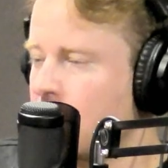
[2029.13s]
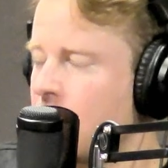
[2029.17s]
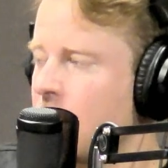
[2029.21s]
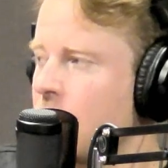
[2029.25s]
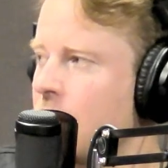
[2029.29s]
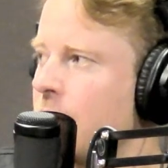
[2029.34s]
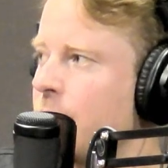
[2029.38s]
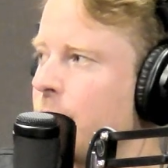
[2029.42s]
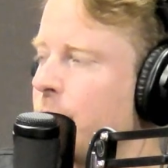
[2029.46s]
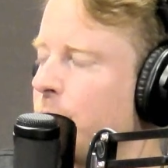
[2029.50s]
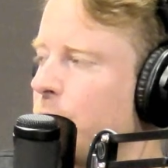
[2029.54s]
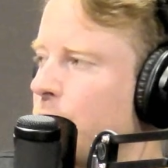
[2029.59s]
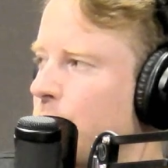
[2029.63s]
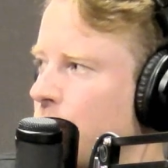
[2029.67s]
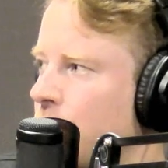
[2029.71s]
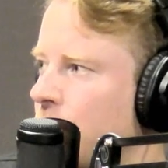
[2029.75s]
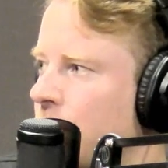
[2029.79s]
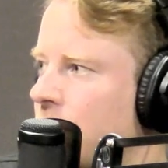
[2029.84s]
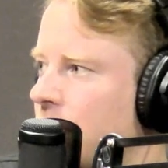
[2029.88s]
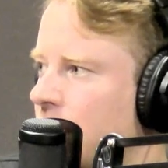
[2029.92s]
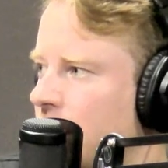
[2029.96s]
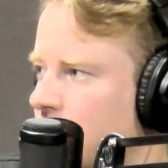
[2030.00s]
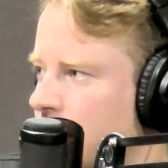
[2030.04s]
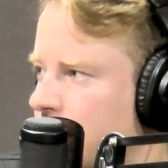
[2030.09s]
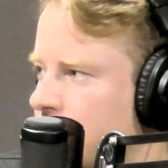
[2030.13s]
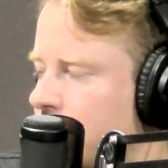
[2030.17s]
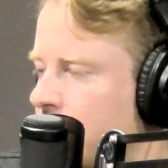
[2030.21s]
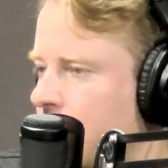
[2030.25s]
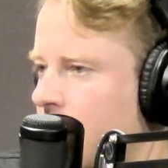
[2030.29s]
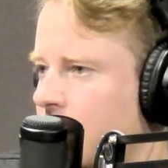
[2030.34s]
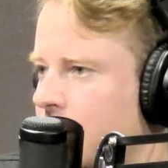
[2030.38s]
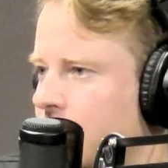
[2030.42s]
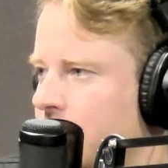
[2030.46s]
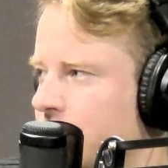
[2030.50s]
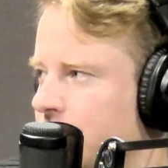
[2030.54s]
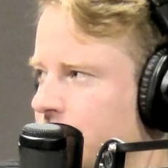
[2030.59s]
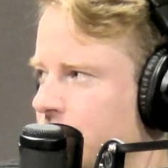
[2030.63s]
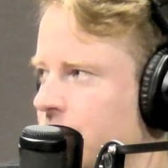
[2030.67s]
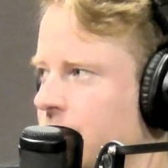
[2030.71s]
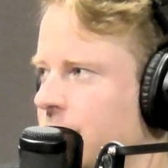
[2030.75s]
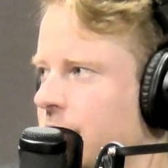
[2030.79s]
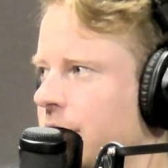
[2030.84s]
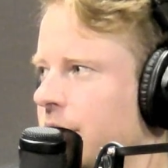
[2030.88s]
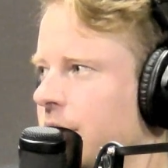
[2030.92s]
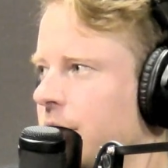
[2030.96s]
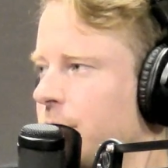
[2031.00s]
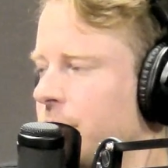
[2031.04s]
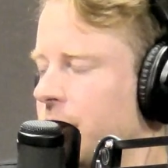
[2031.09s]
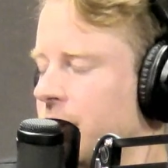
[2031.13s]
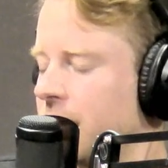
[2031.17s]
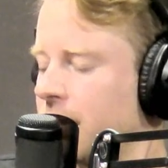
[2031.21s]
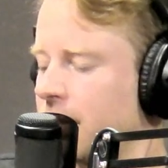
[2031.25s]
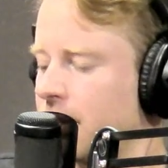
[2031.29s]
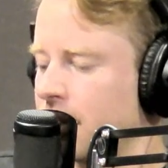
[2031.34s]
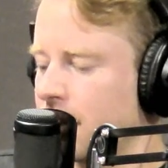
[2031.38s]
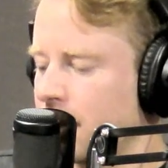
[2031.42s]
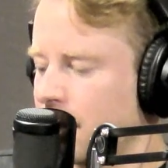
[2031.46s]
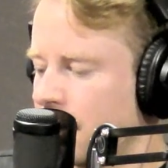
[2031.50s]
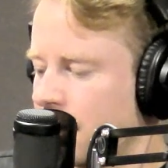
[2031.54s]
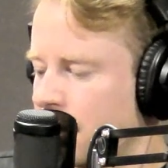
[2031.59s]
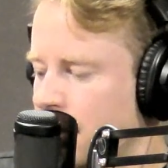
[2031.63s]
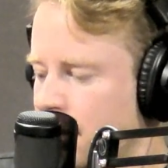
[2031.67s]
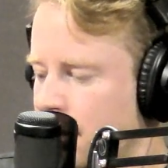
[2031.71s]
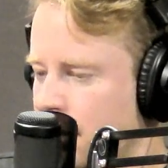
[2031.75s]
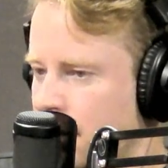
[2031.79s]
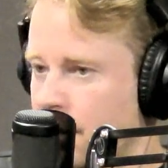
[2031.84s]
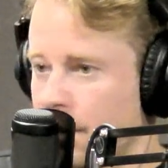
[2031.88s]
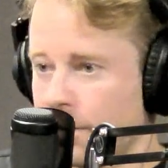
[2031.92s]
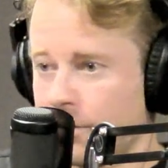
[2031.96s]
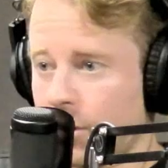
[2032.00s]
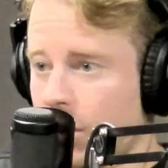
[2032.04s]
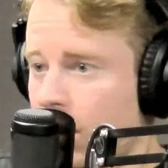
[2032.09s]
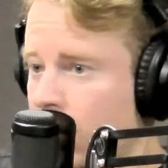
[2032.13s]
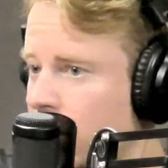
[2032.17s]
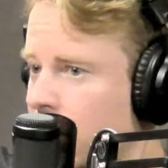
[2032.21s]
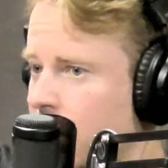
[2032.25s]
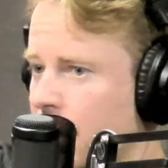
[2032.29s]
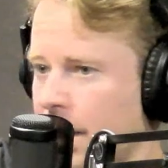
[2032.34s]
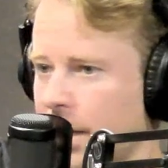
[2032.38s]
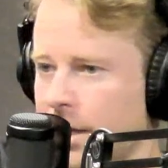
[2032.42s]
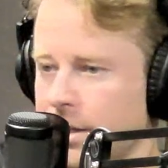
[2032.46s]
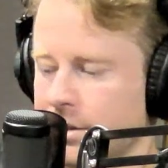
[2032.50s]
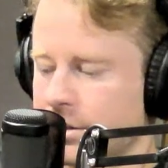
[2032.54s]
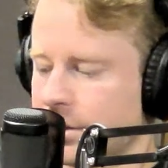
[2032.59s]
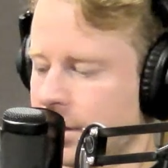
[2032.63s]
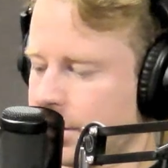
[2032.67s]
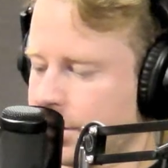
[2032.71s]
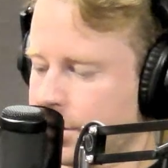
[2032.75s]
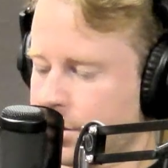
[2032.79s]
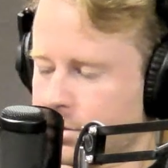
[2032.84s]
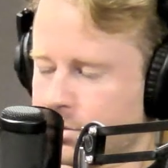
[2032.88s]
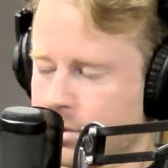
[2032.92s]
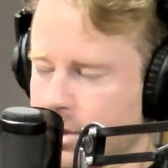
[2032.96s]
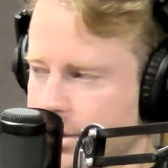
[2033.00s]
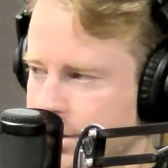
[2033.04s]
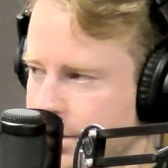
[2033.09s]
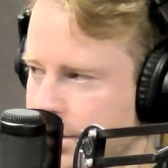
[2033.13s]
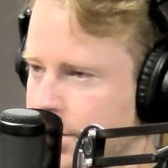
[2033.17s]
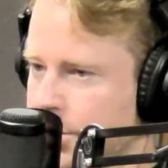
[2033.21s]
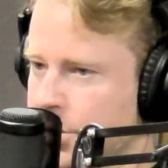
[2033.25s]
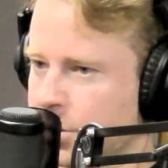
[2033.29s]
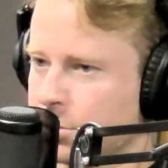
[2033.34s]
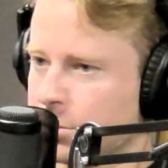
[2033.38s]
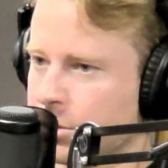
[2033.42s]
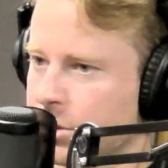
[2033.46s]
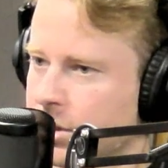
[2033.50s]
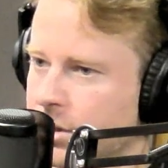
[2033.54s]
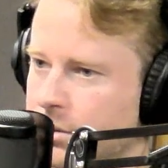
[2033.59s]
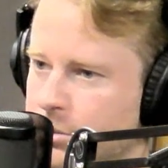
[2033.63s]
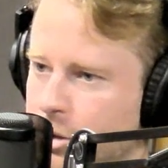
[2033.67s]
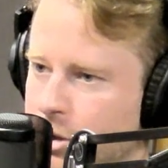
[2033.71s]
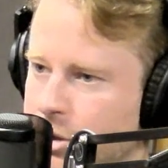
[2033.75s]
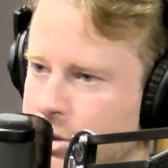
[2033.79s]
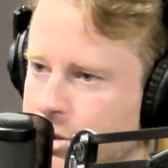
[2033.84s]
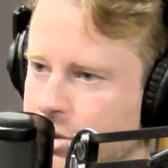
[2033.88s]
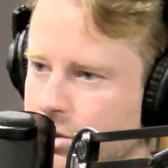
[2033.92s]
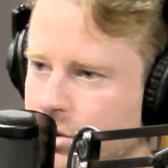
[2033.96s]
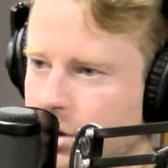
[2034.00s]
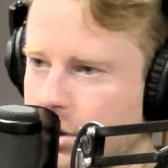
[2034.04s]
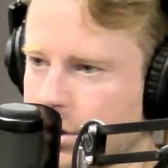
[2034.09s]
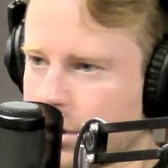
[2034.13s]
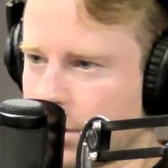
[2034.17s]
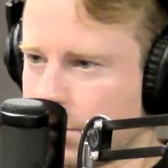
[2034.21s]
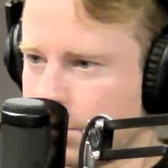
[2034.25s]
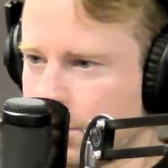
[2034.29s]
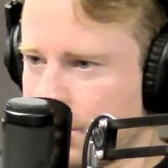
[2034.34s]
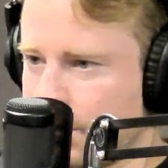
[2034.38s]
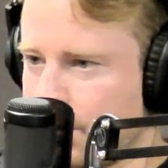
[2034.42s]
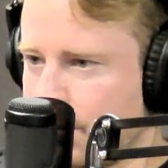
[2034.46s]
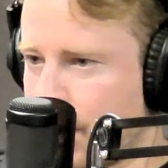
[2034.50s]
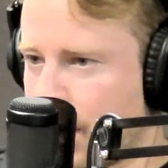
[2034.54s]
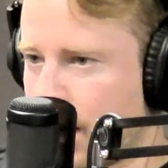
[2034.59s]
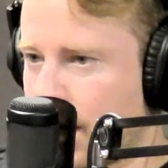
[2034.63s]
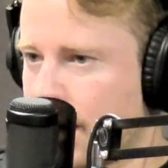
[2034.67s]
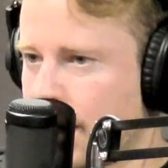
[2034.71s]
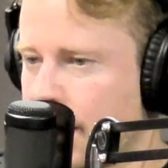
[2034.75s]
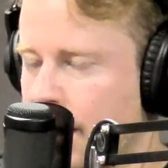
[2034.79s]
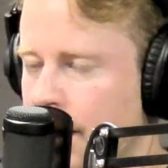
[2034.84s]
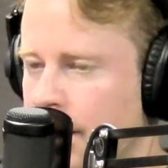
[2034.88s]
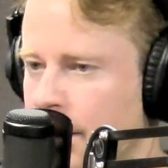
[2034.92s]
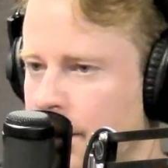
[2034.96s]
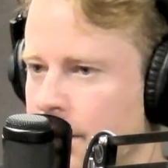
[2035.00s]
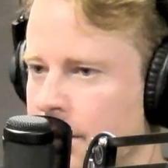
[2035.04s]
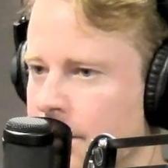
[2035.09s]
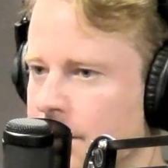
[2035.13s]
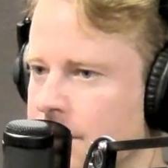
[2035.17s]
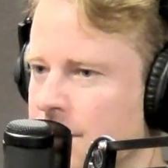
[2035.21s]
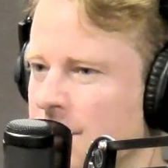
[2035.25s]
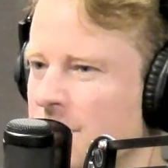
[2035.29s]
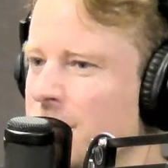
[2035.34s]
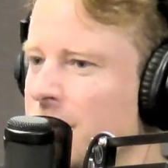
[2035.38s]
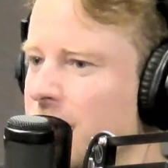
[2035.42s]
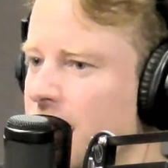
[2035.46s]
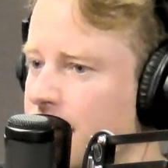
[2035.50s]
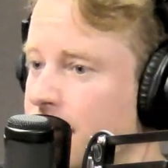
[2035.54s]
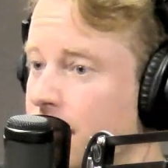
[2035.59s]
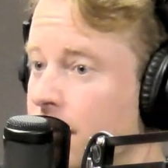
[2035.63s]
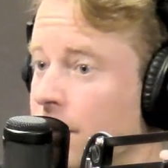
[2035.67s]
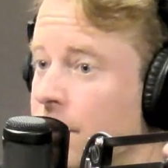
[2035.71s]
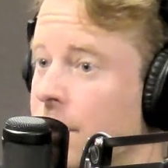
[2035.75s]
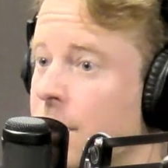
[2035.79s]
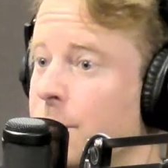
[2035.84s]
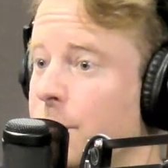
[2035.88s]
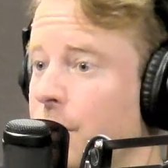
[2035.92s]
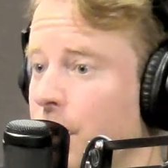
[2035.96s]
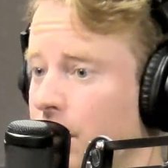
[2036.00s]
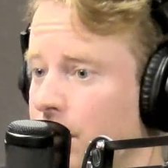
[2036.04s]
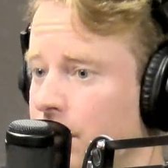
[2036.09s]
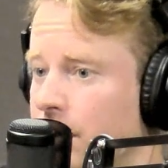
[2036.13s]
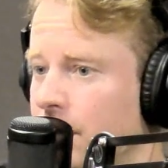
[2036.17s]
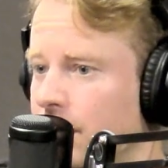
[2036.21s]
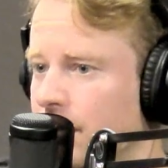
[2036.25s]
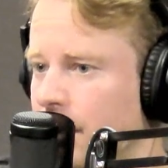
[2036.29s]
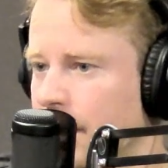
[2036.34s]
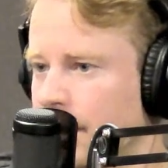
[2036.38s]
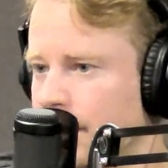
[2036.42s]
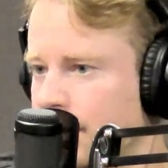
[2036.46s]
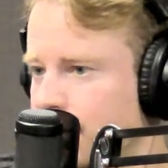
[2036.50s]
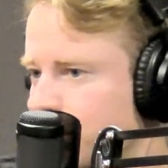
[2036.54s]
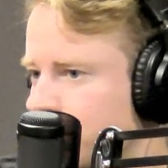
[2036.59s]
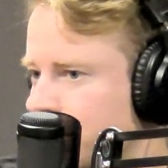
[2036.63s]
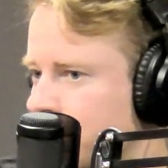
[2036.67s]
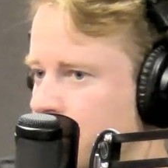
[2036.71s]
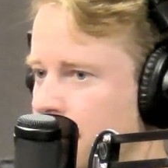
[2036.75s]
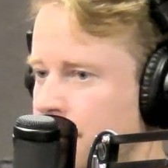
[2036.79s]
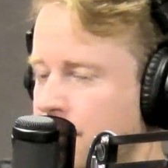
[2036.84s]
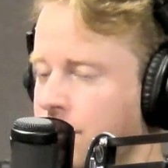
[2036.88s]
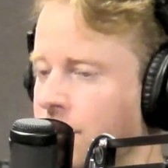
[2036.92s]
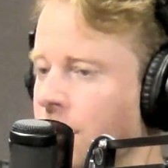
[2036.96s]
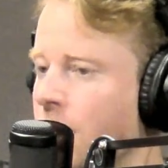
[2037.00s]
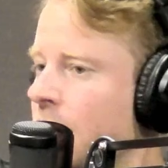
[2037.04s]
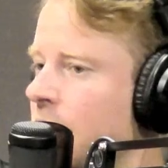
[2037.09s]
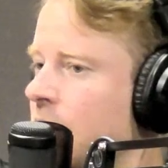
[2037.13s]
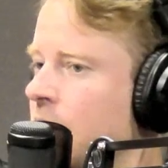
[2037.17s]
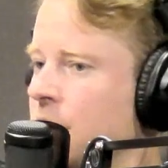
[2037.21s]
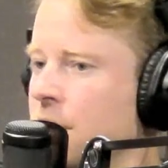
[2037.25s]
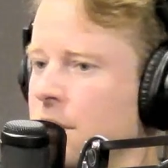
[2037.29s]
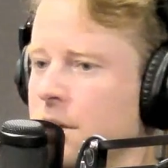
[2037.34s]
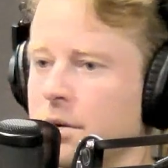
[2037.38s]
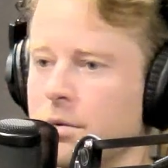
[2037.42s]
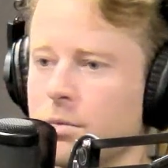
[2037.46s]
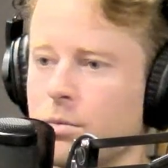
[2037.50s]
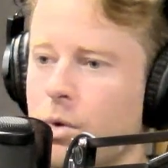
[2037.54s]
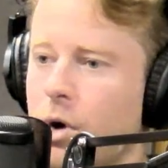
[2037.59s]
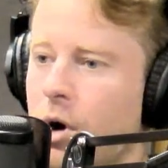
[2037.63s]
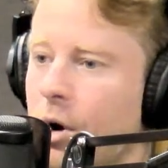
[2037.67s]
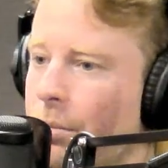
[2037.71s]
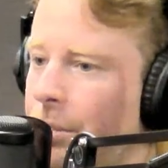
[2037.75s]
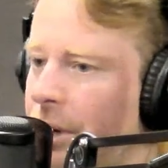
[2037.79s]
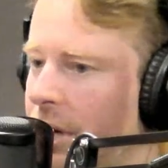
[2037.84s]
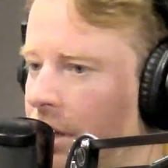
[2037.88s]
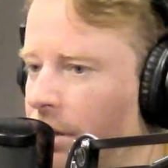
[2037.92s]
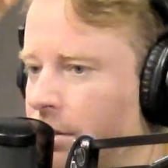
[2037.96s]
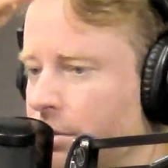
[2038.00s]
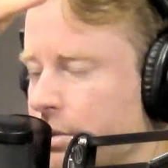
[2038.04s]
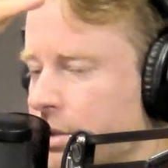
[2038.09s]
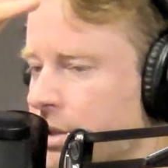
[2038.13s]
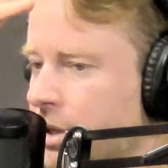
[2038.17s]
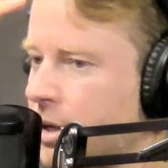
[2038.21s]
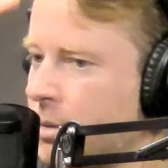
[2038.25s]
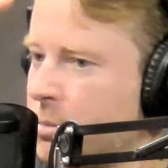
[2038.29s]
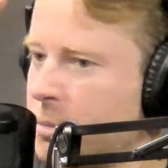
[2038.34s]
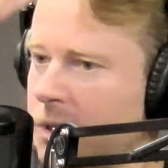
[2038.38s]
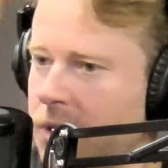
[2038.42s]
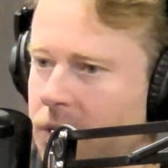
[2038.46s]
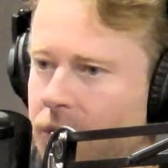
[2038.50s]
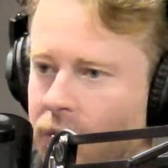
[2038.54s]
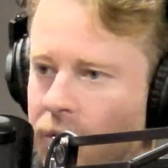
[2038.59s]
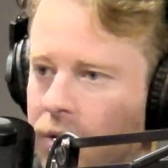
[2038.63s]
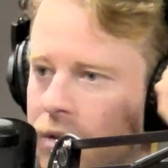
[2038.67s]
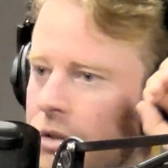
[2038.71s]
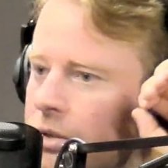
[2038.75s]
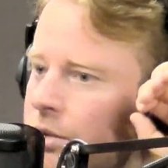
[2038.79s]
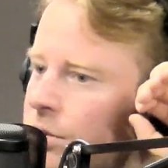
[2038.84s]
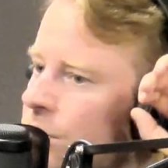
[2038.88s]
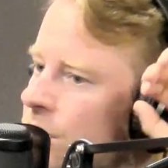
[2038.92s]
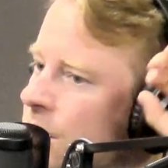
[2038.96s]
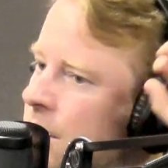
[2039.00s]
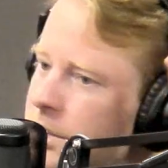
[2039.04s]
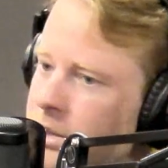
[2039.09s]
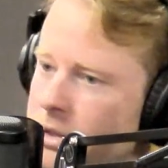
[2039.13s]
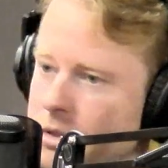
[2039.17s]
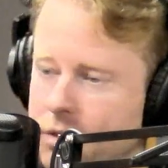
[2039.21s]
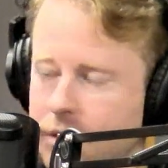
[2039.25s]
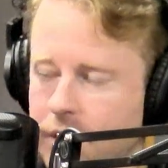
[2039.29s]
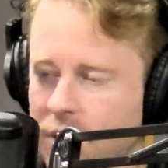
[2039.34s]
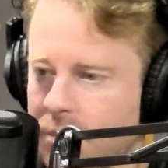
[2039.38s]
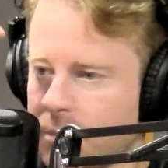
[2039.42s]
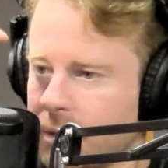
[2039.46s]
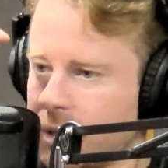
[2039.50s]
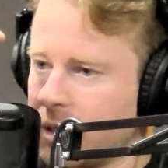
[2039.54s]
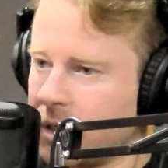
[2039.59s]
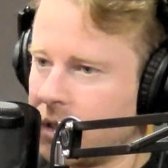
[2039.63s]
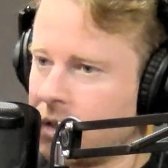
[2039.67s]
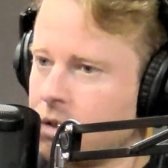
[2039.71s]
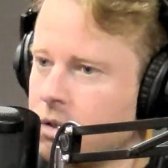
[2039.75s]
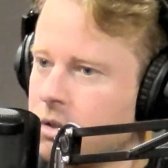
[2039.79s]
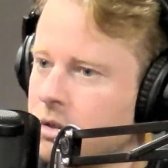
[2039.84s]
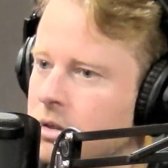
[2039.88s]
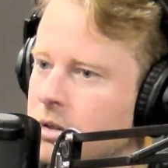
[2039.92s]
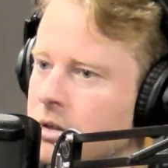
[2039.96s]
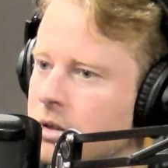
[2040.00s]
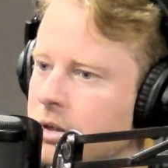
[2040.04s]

more contractors are going to be of all kinds, not just residential, but commercial, are going to be buying some level of component, right? You'll see wall panels coming in, trusses coming in.